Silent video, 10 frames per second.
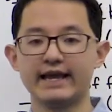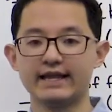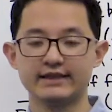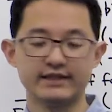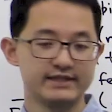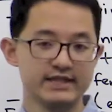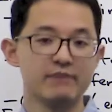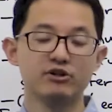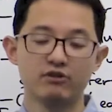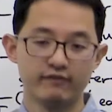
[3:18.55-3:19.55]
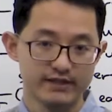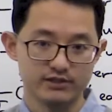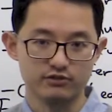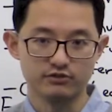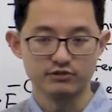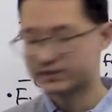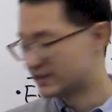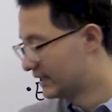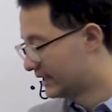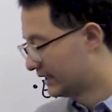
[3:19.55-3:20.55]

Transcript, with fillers: and the seminal vesicles.